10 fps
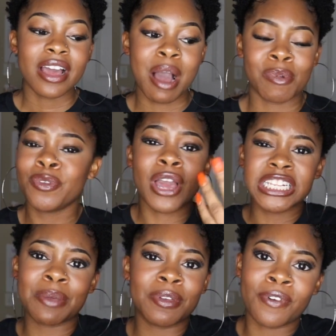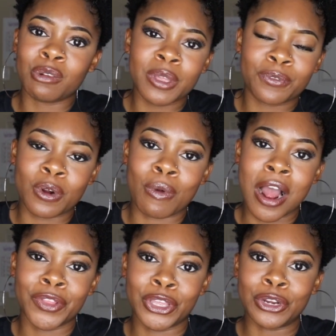If you guys have been following me for a
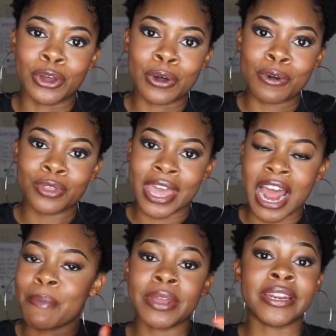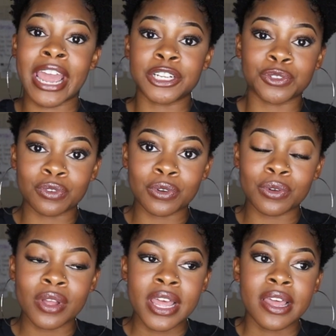while, then you know that I've been
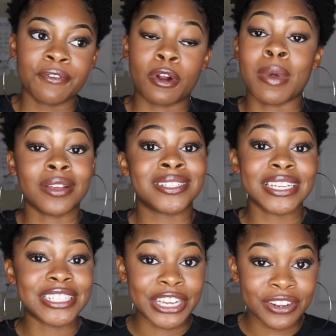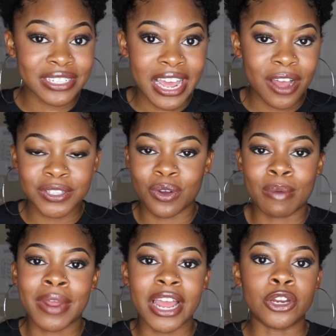natural for about 6 years now, so
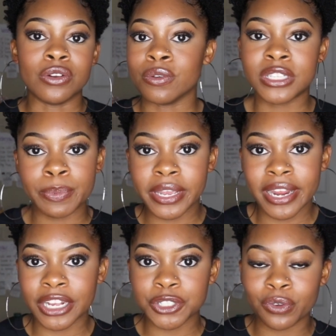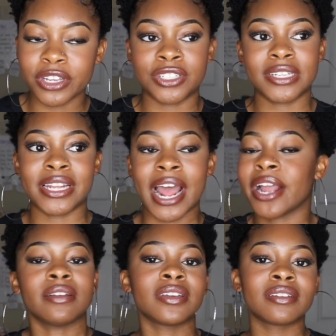I'm not new to being natural. It's just that
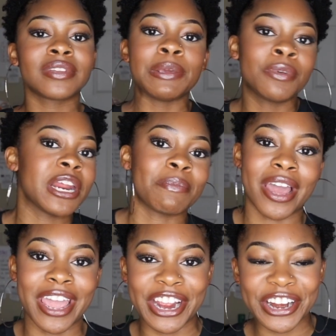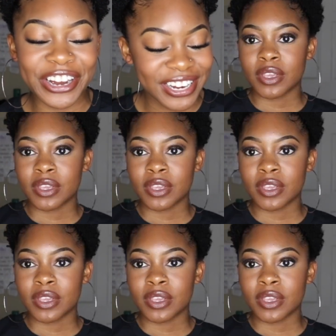I keep cutting my hair.